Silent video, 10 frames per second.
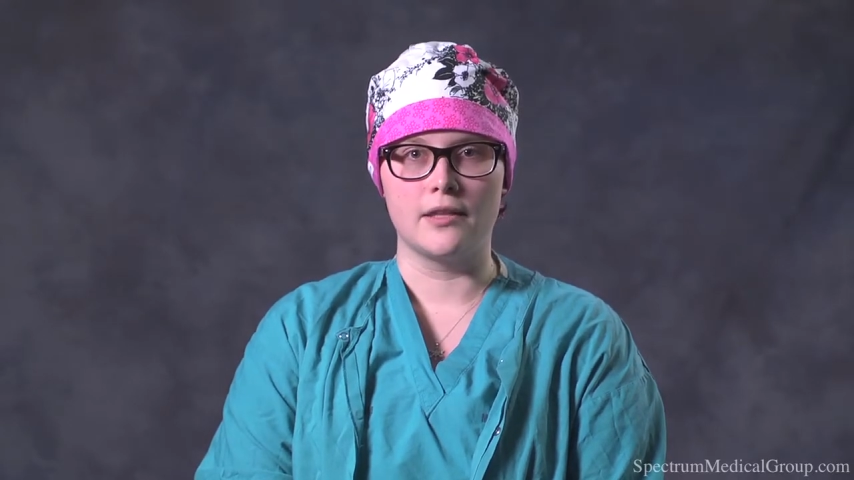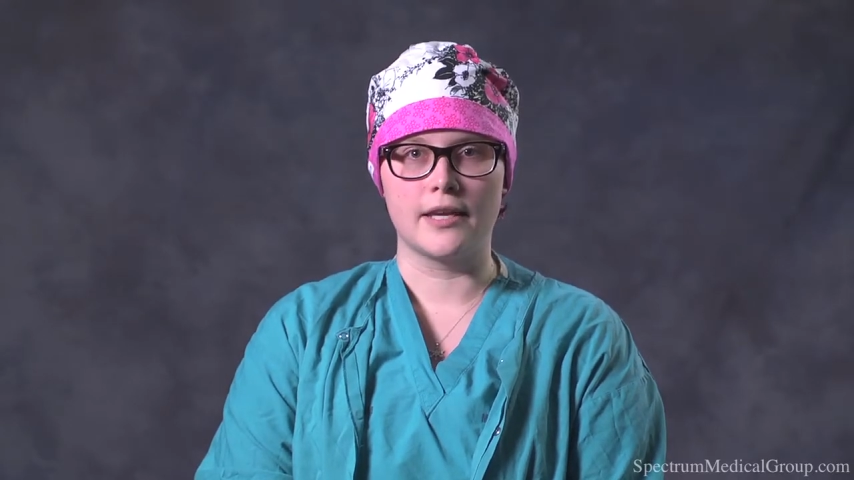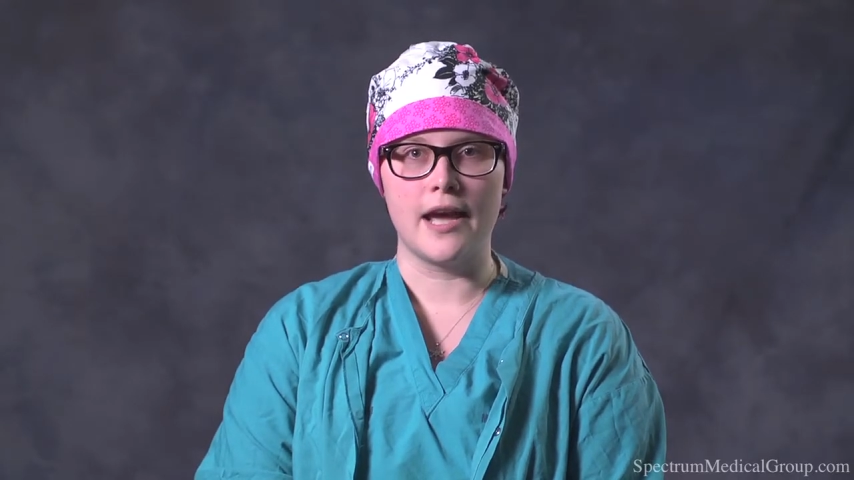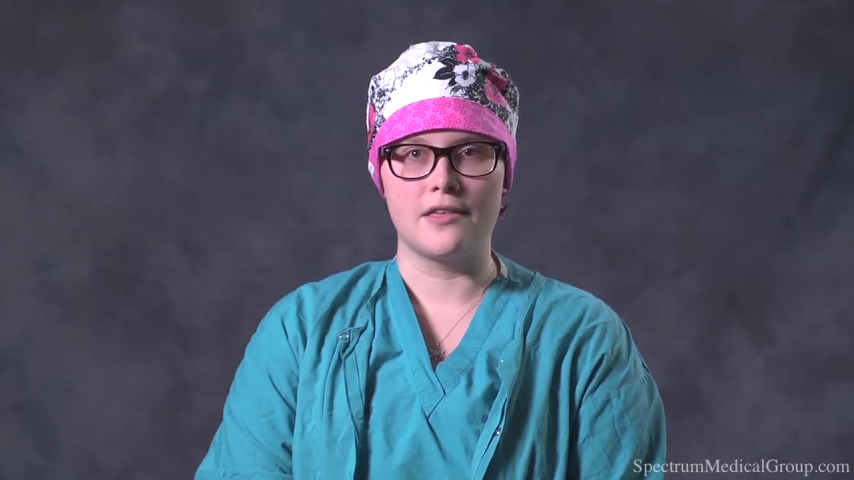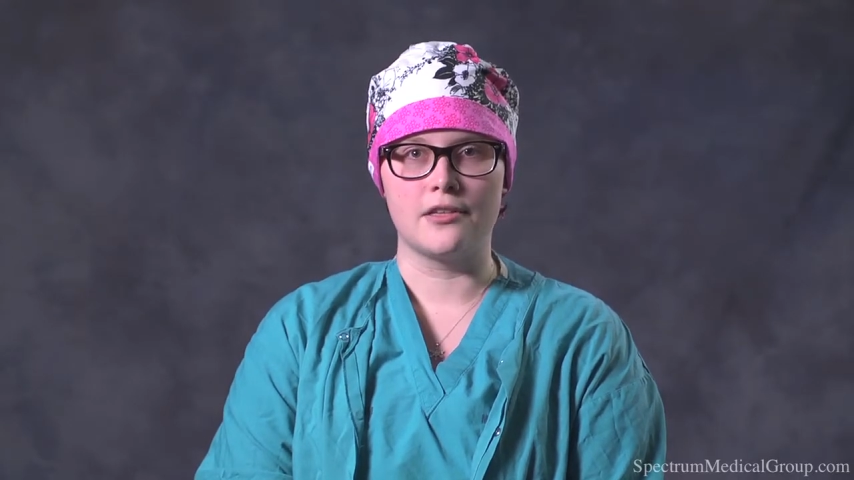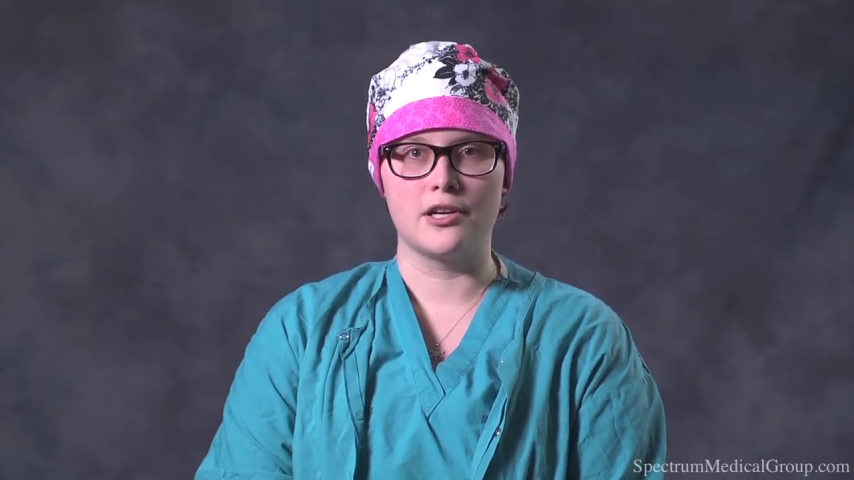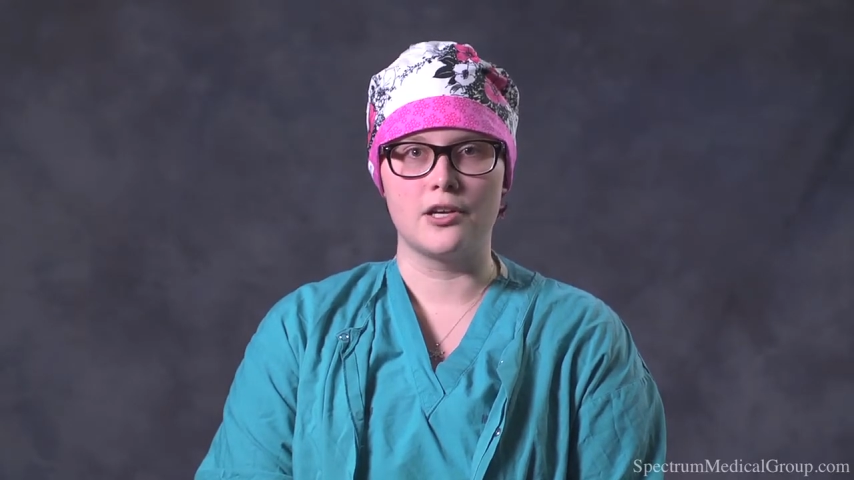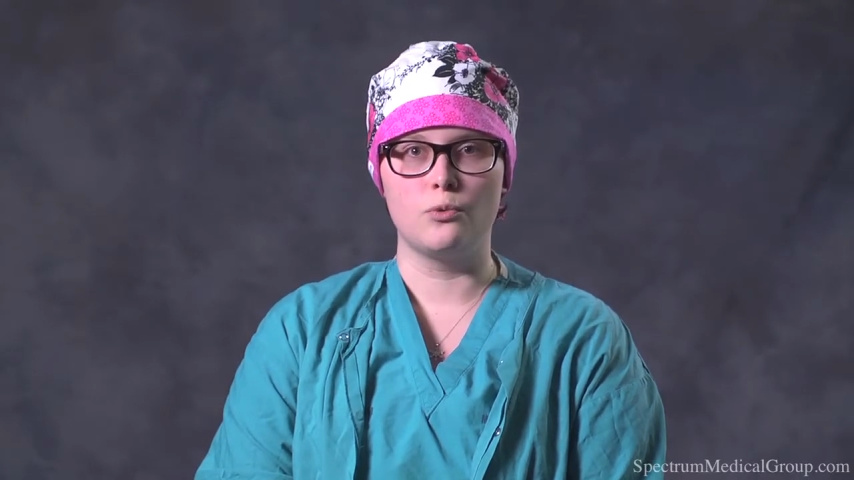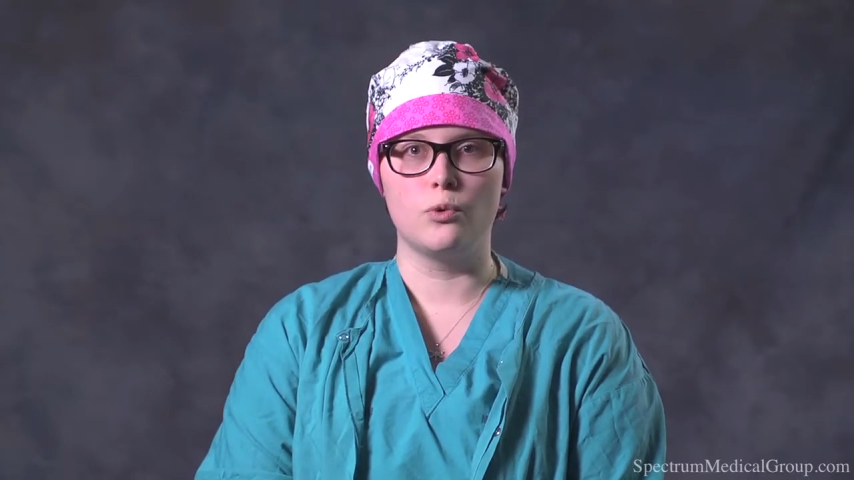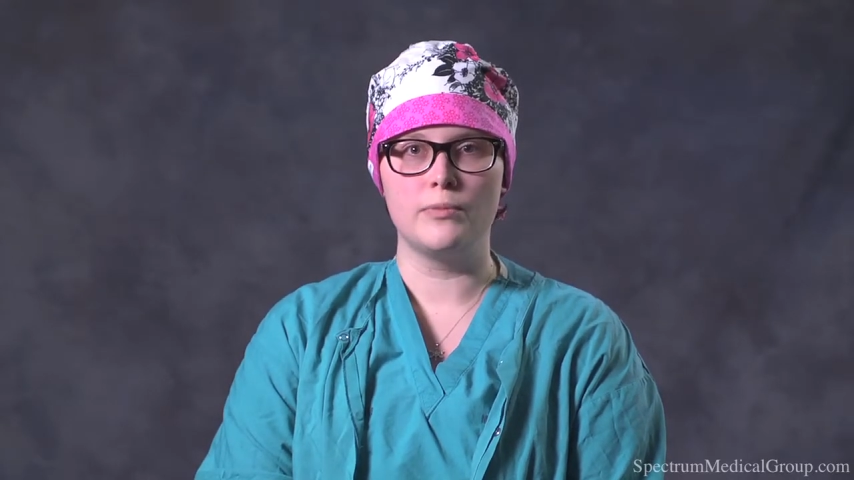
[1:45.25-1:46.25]
the
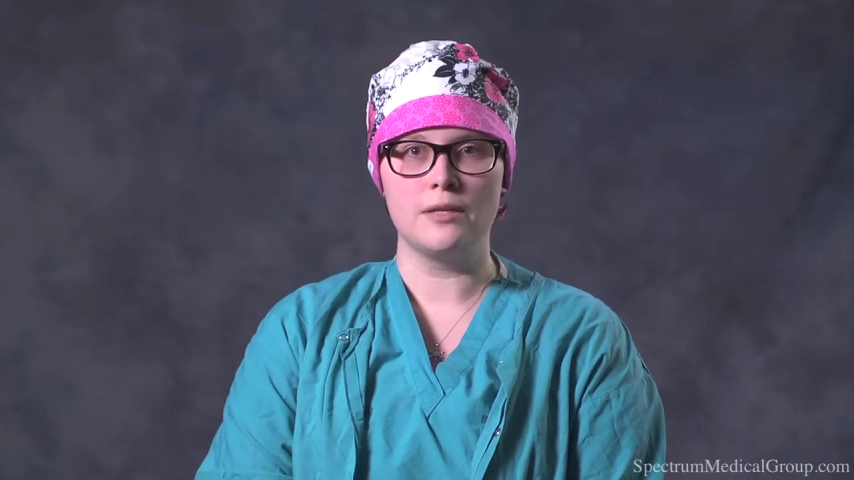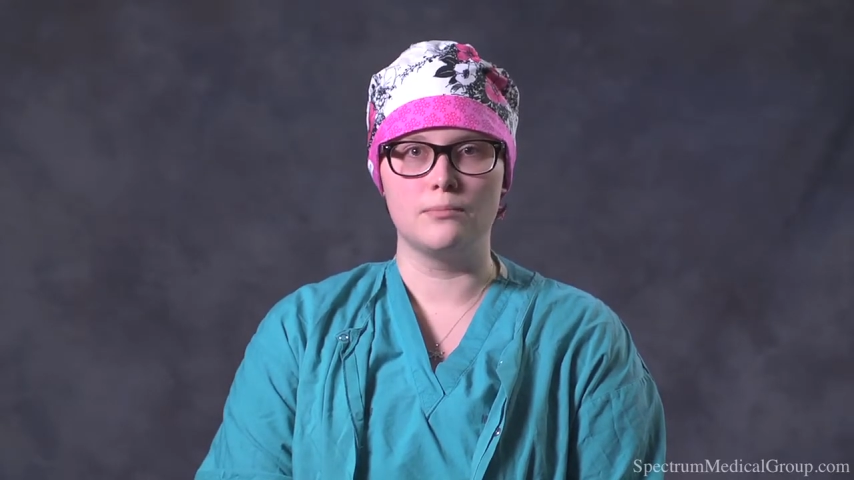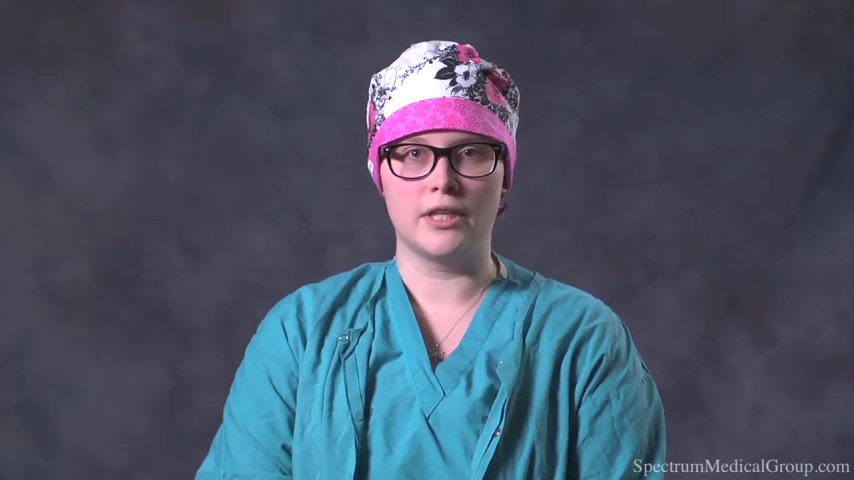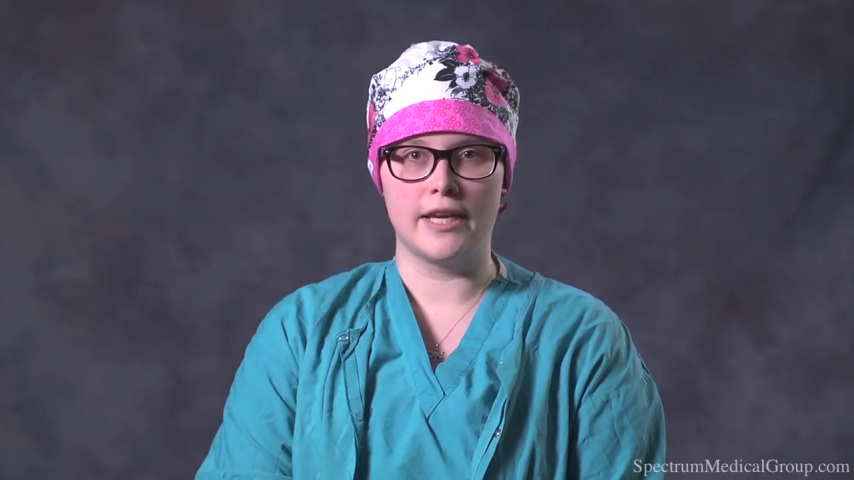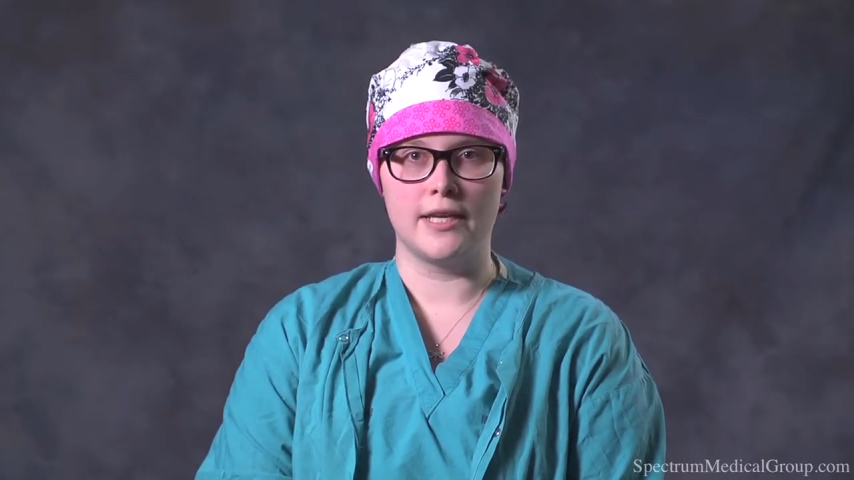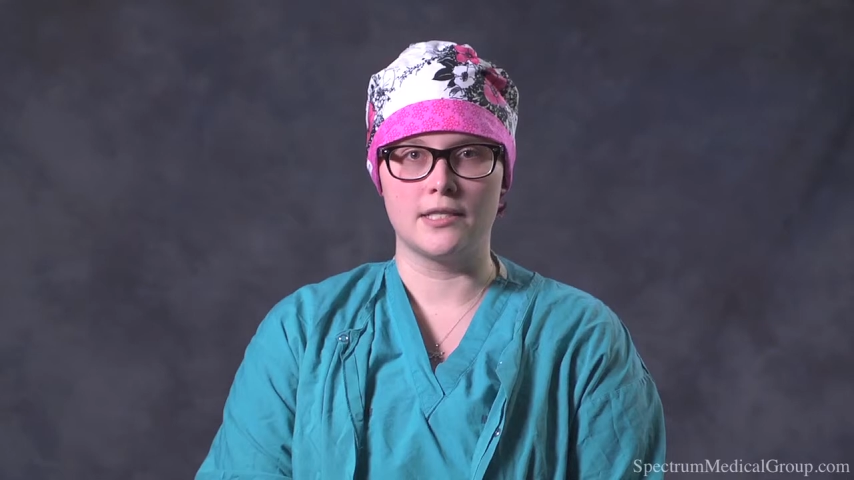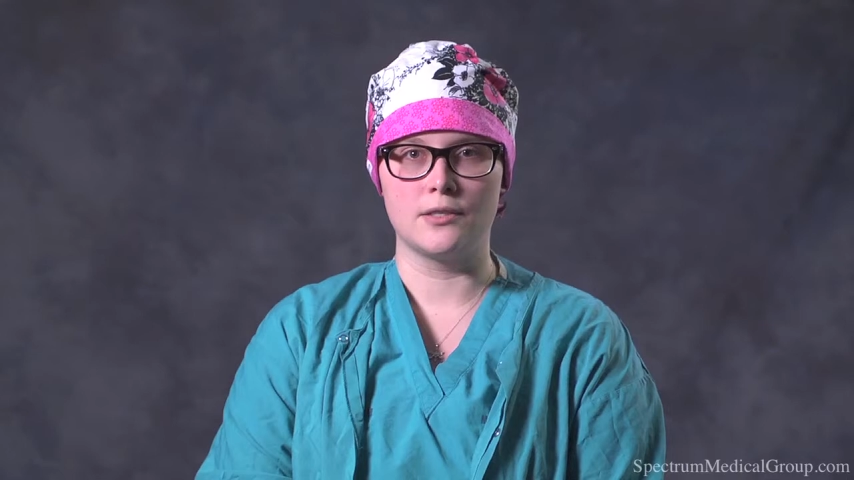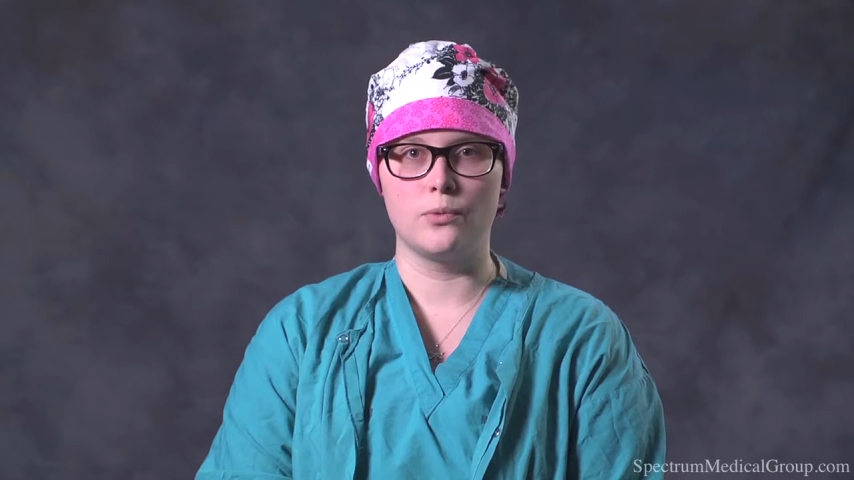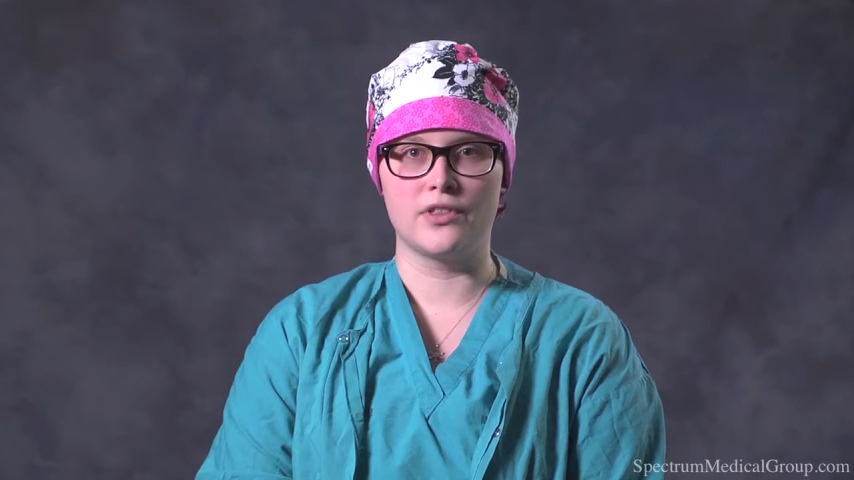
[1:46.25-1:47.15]
catheter will be in place